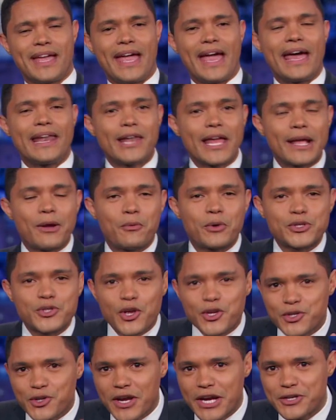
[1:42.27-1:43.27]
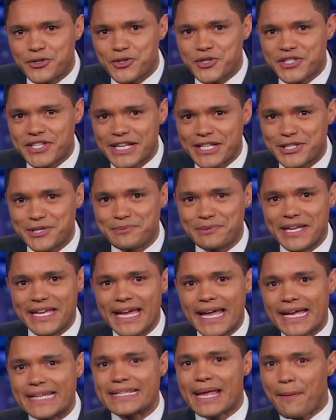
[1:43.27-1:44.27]
And, like, what's also interesting to
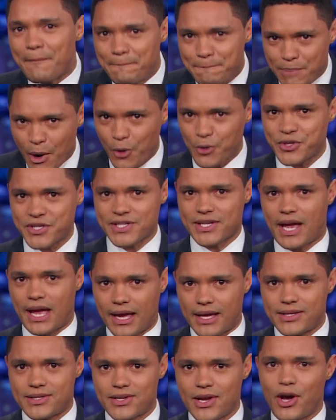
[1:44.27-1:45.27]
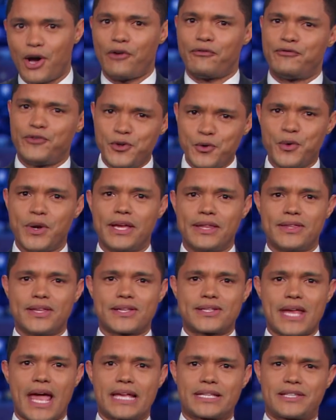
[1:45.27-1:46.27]
me is that both sides are viewing
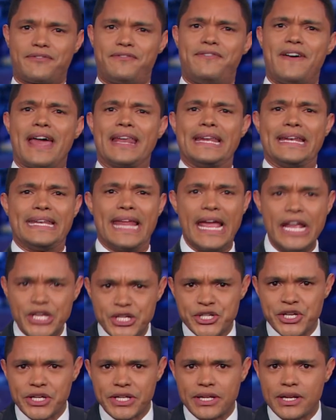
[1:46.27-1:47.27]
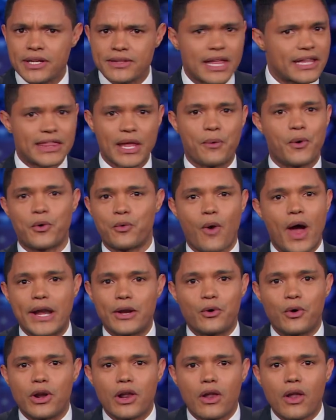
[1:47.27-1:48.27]
this as a validation that they were right
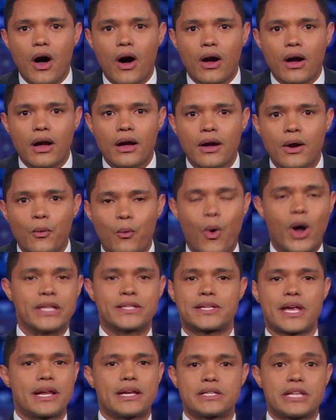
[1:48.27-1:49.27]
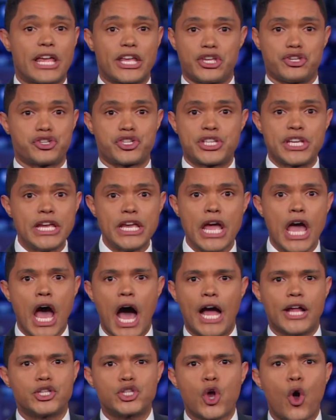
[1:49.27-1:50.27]
all along. One side is like, you see,
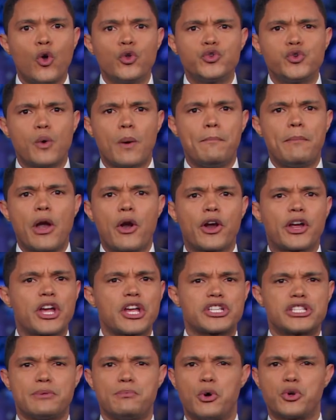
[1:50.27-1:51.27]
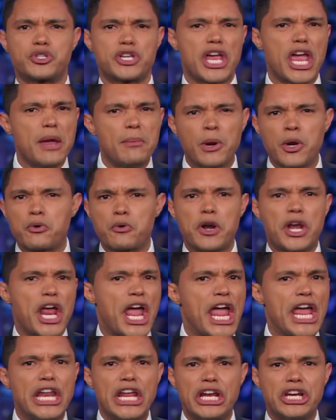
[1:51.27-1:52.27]
I told you America is the most
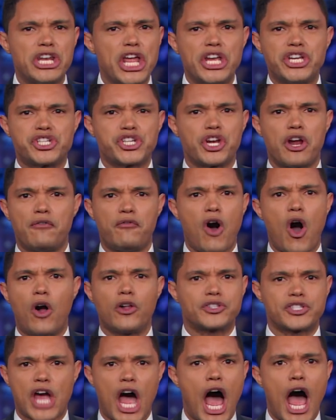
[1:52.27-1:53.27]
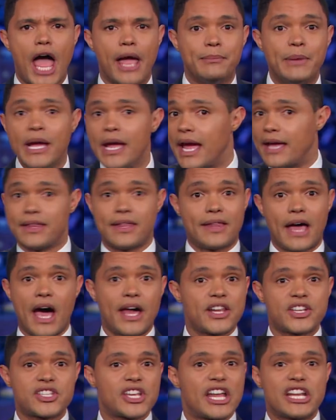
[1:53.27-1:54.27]
immigrant-hating nation of all time. And then the
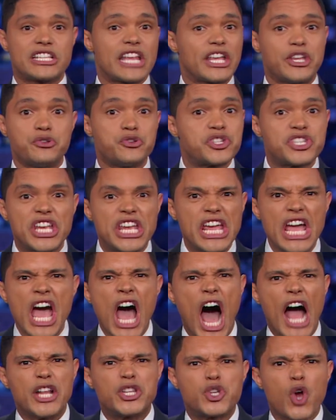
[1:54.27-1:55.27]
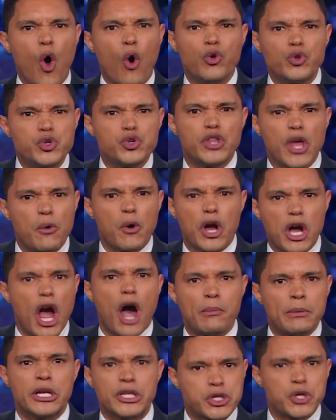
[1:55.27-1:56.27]
other side is like, you see, I told you they were
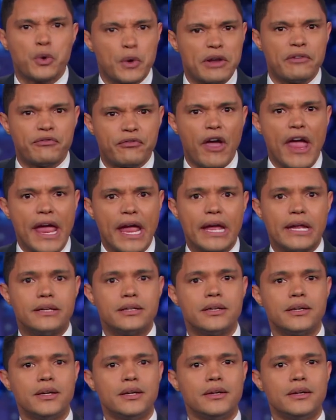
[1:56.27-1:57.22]
coming to invade.